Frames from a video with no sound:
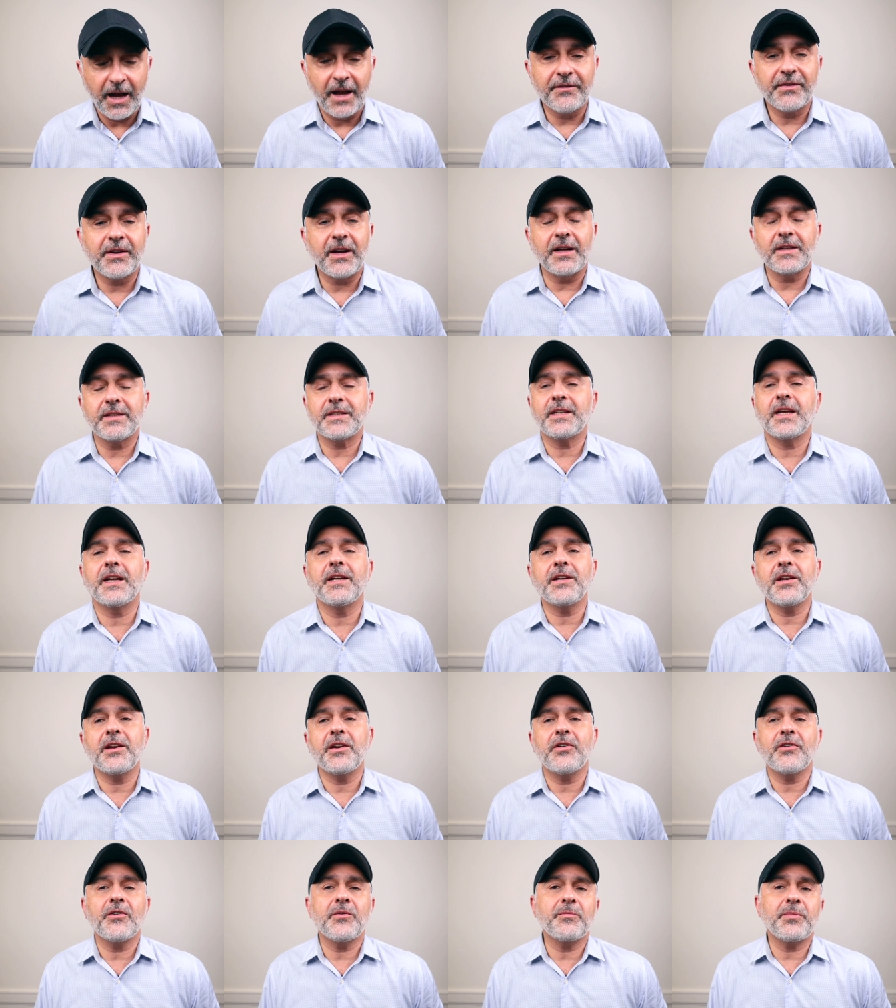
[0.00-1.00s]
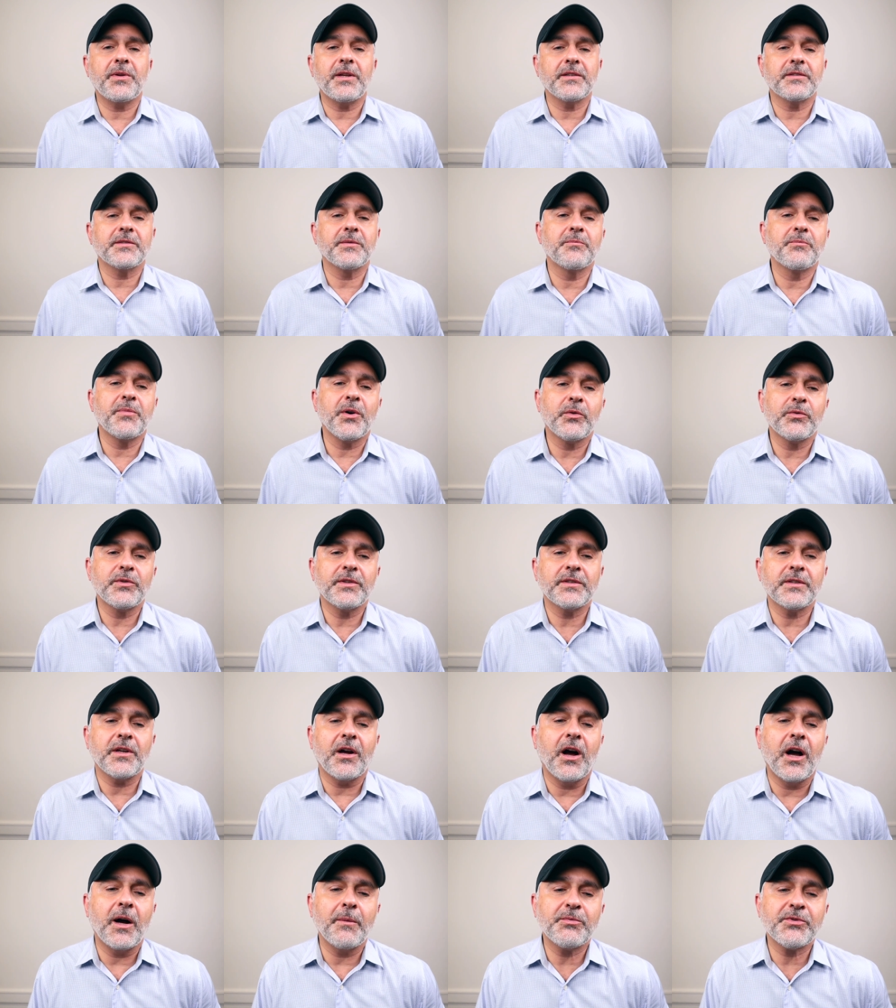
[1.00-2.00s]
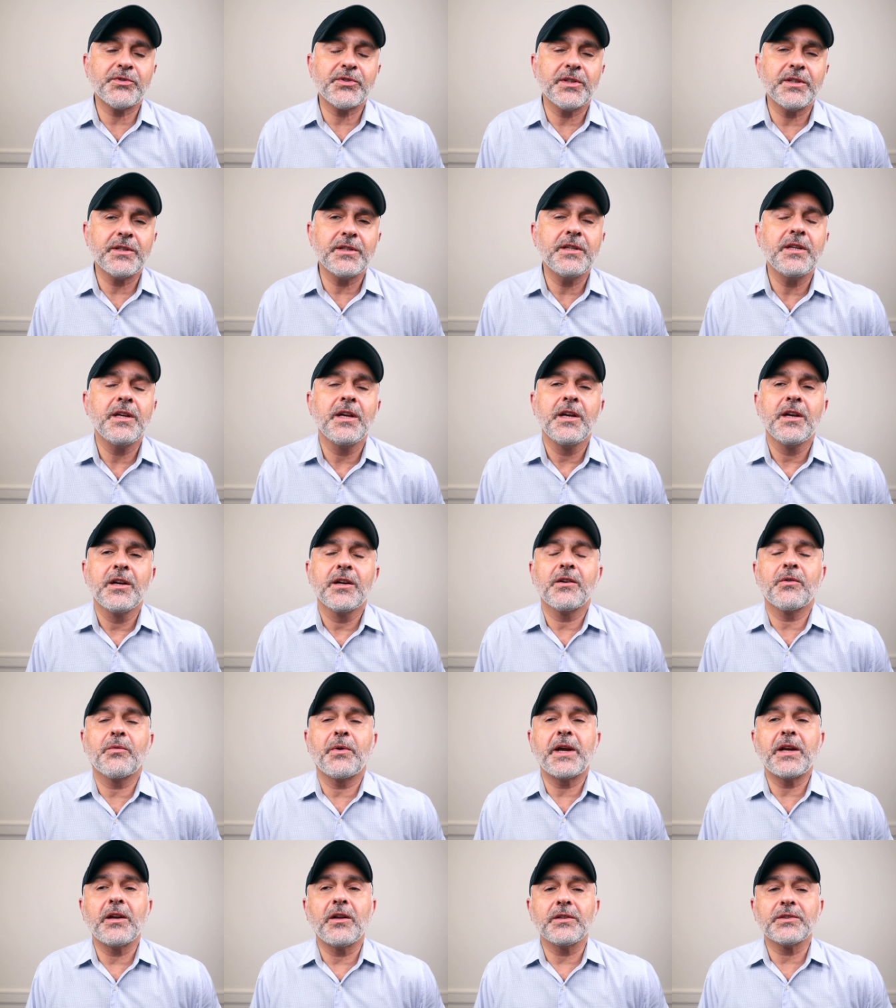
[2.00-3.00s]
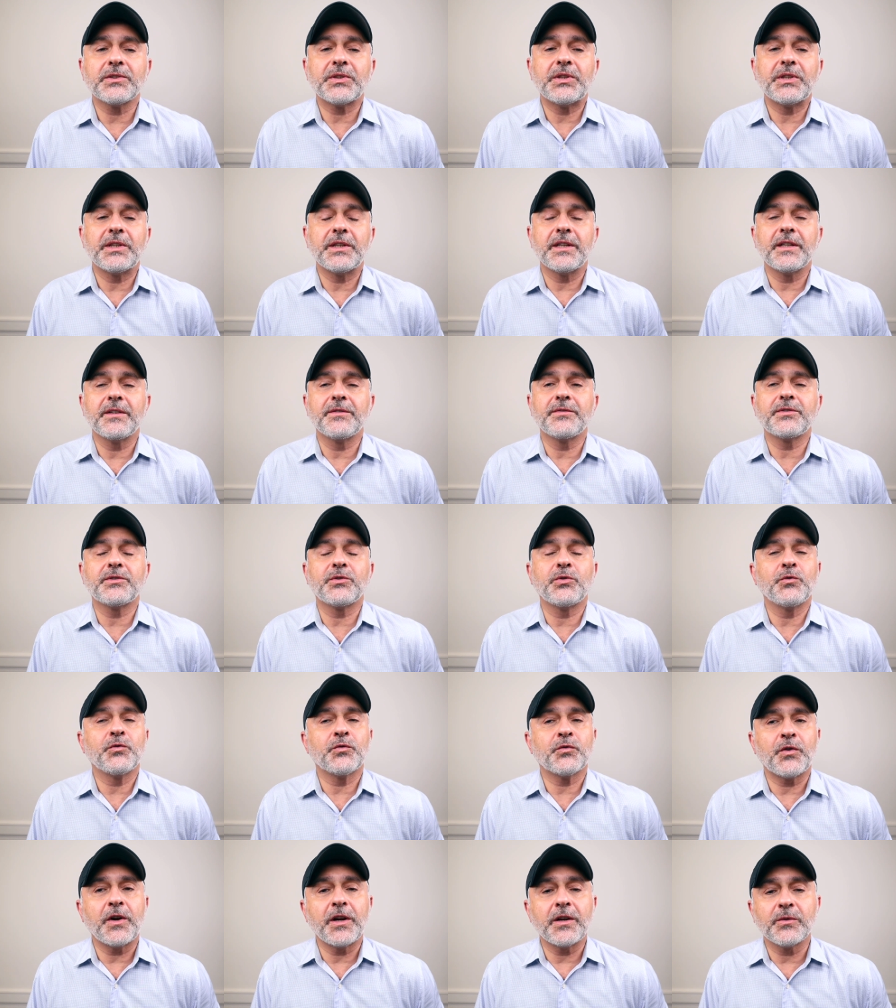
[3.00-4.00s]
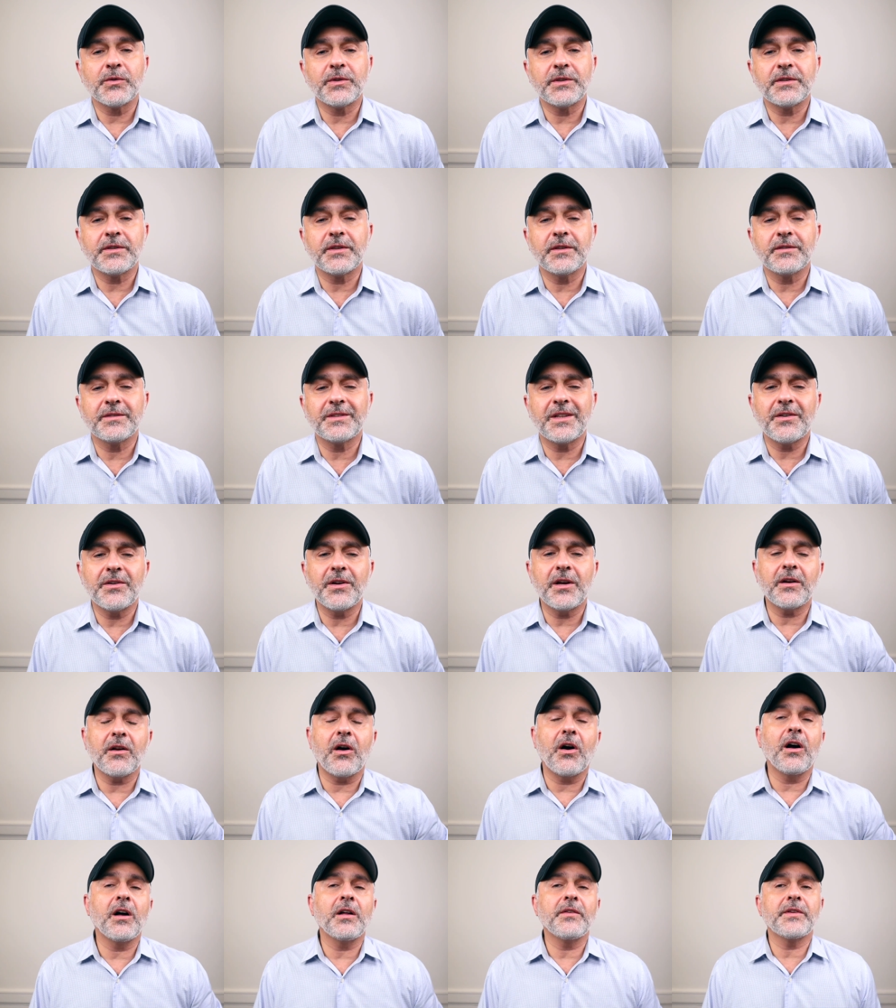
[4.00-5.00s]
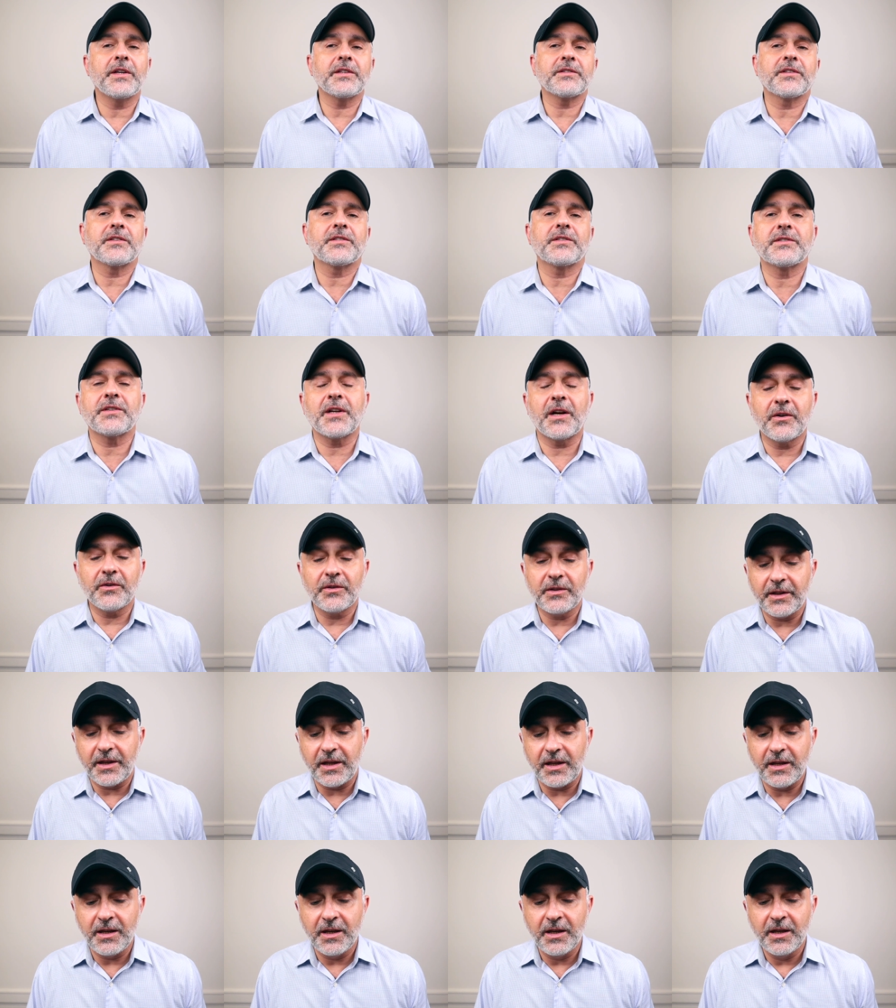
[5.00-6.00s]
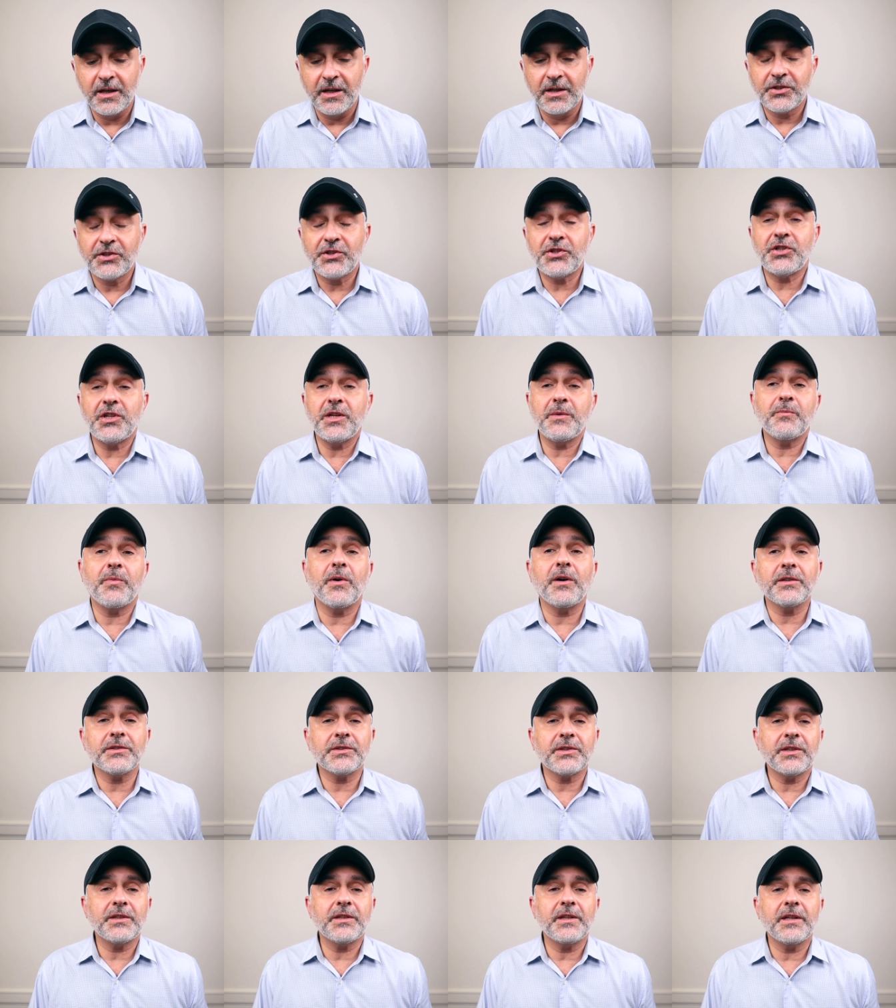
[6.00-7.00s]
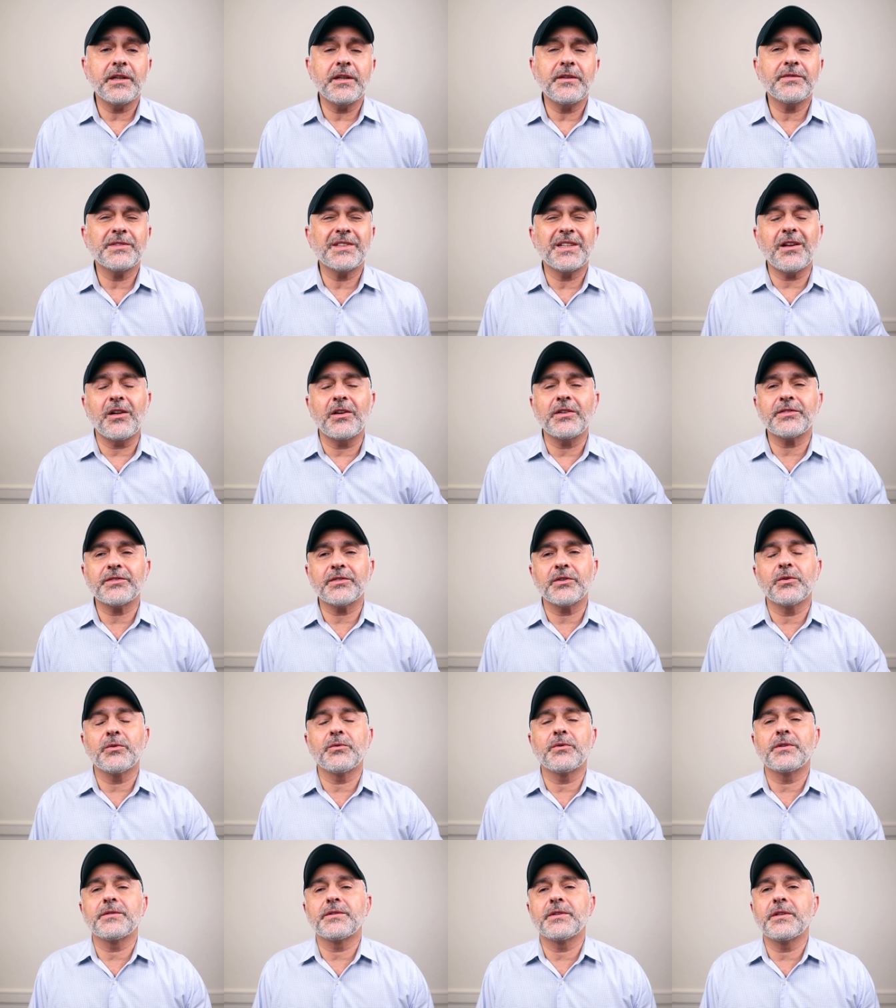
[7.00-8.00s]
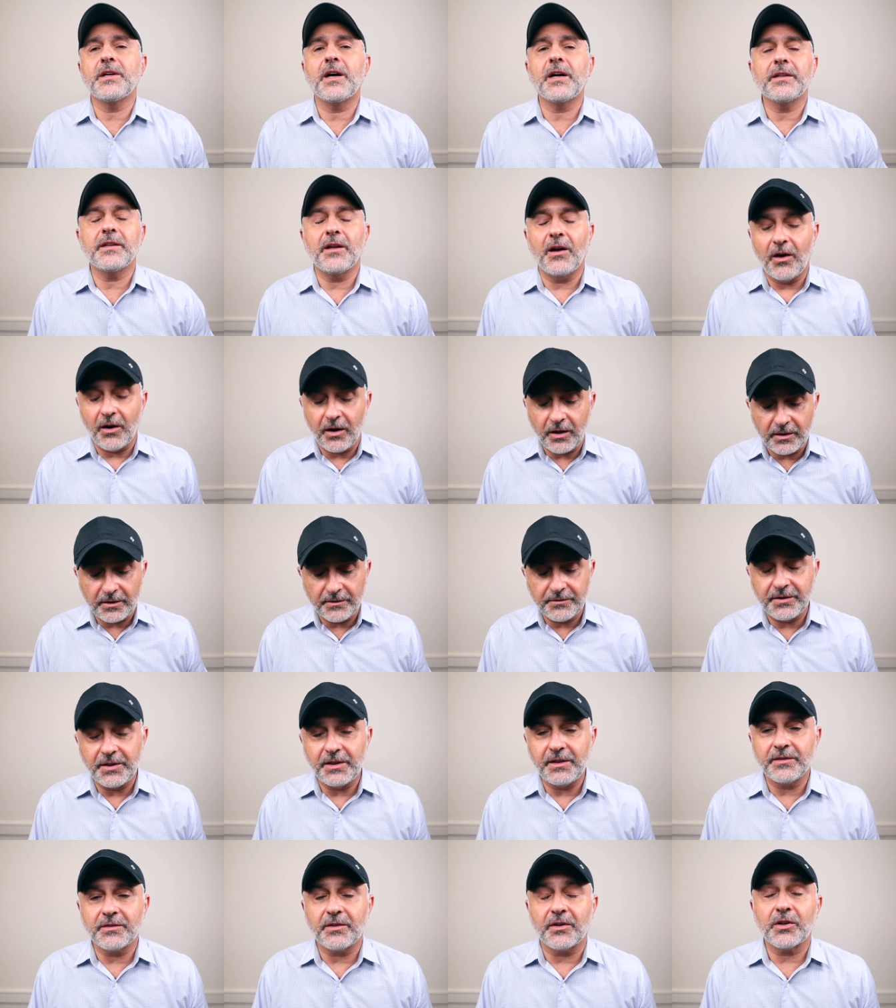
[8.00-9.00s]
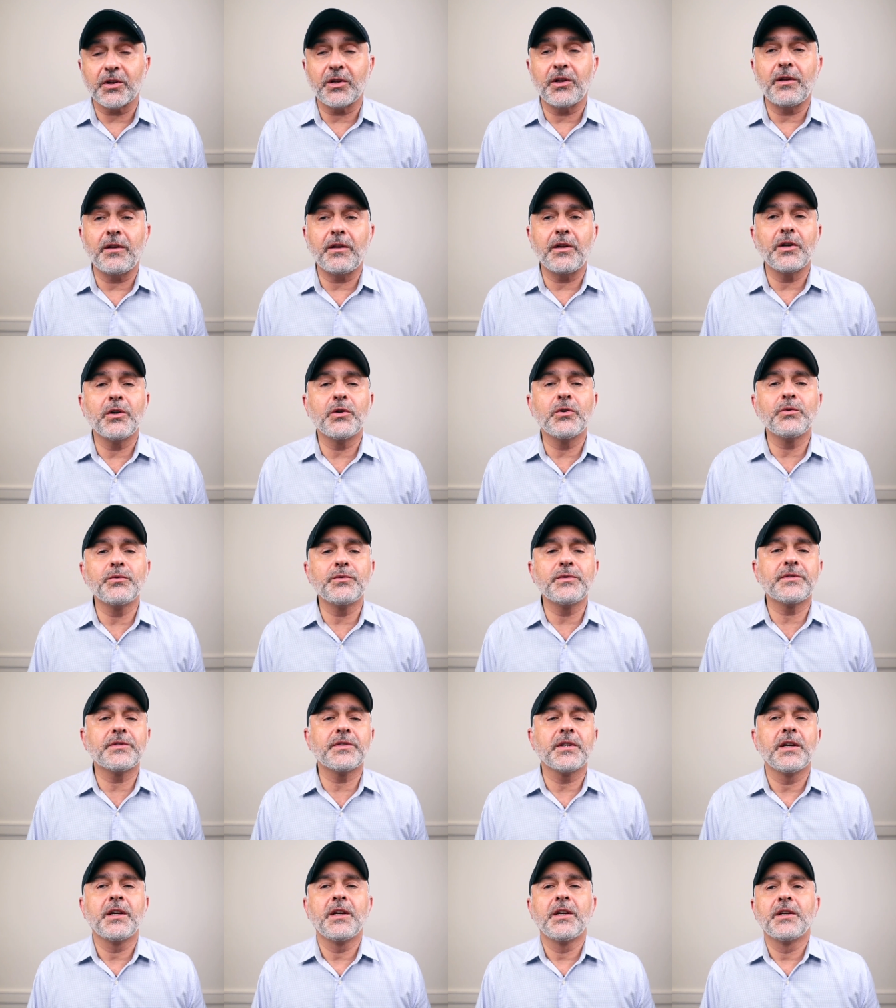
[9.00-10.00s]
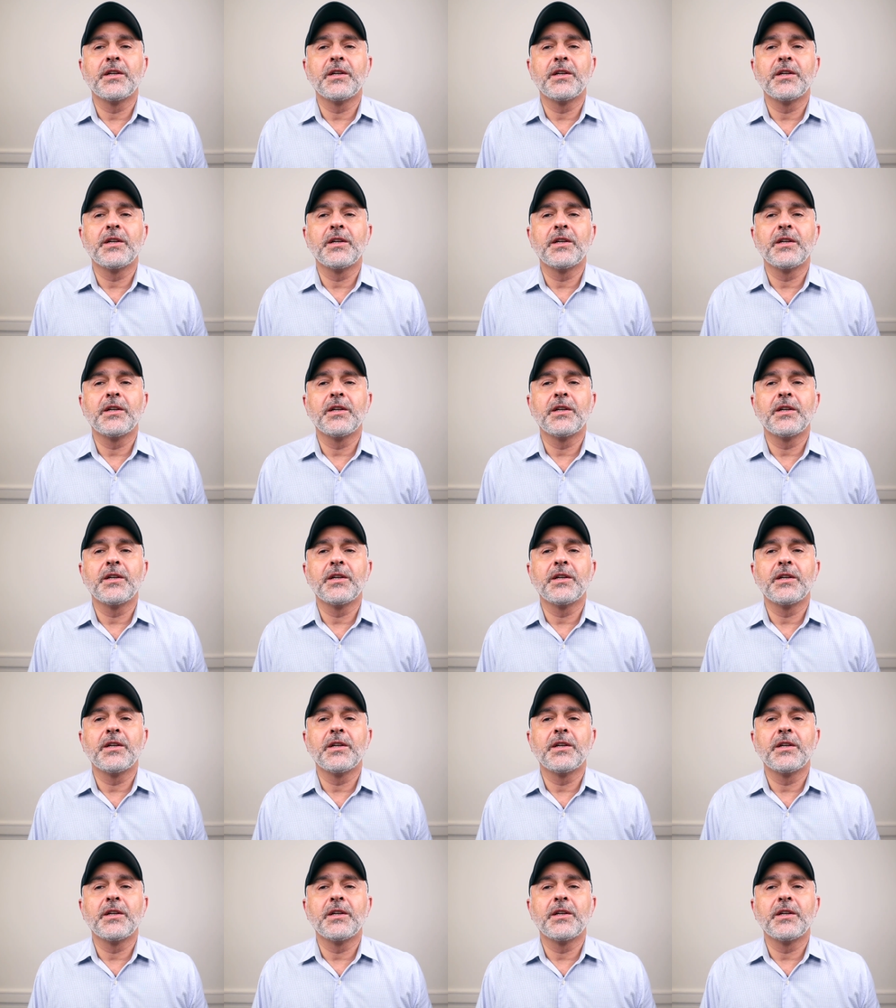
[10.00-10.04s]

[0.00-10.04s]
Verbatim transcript: I've got 10 here plus a bonus option. Great alternatives to fragrances. They're not all necessarily cheap alternatives and also not all of these are clones